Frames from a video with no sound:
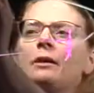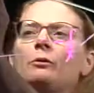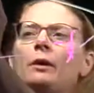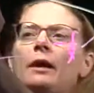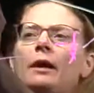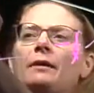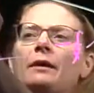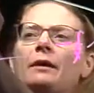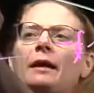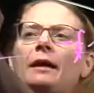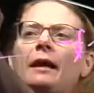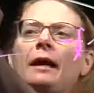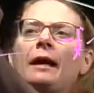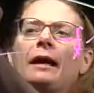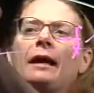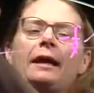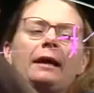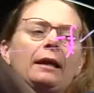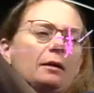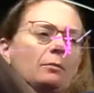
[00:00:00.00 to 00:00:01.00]
ray that
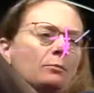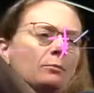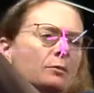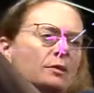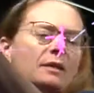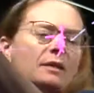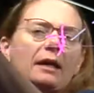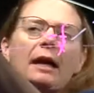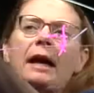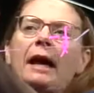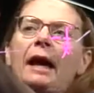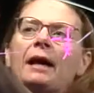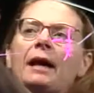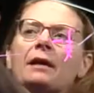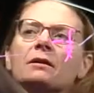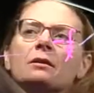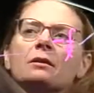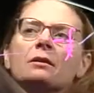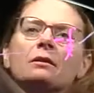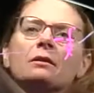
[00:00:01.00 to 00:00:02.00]
aims
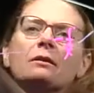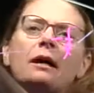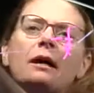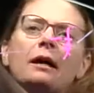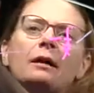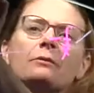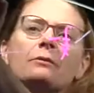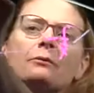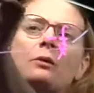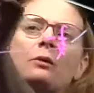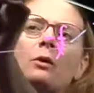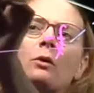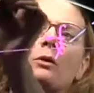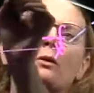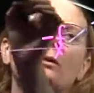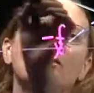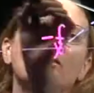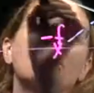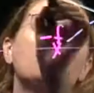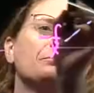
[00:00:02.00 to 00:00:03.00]
at that
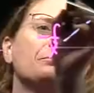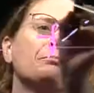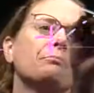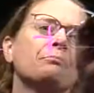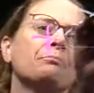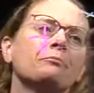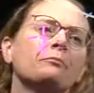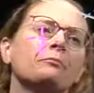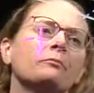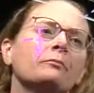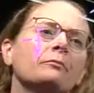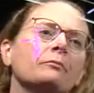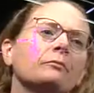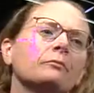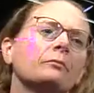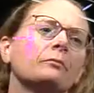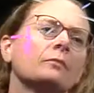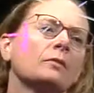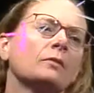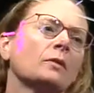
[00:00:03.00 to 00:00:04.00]
focal,
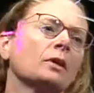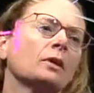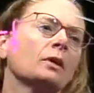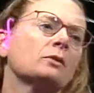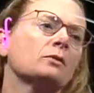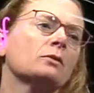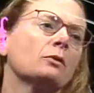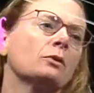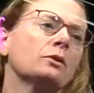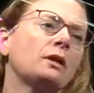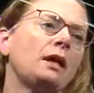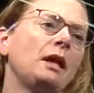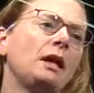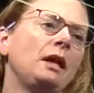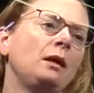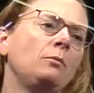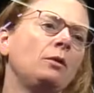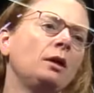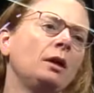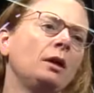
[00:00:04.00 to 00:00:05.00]
so it's
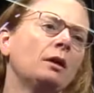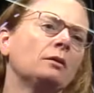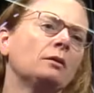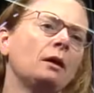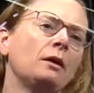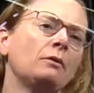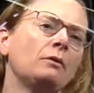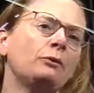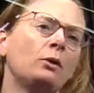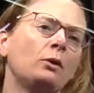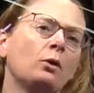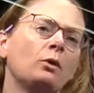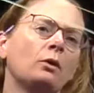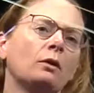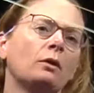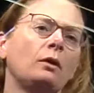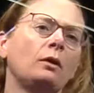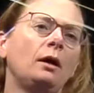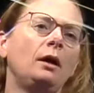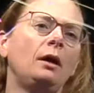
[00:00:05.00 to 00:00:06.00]
aiming at that
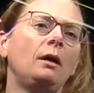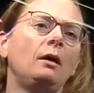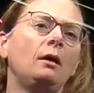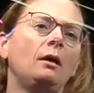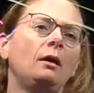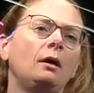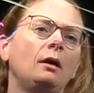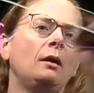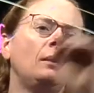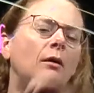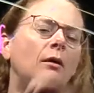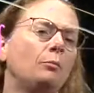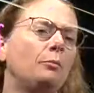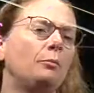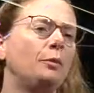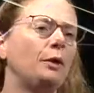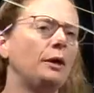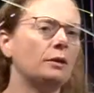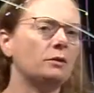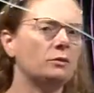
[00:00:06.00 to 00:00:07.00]
focal,
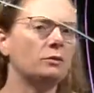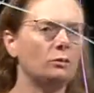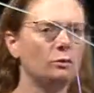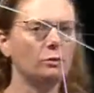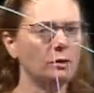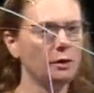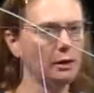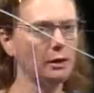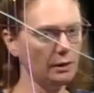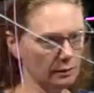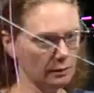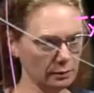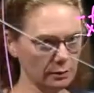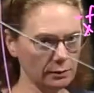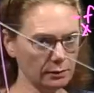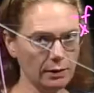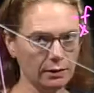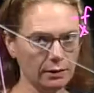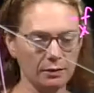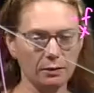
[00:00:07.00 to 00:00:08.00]
but as soon as it
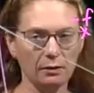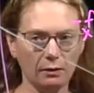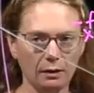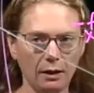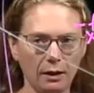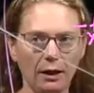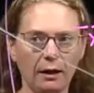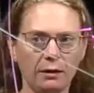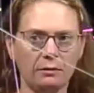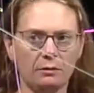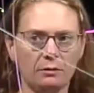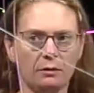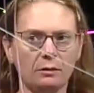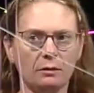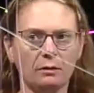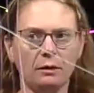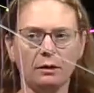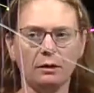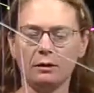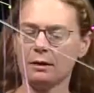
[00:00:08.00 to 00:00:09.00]
hits the lens,
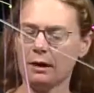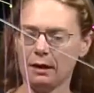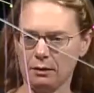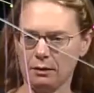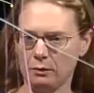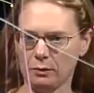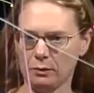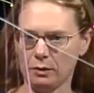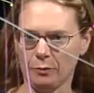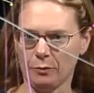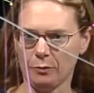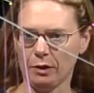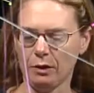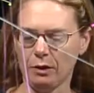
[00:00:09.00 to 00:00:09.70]
it's got to do something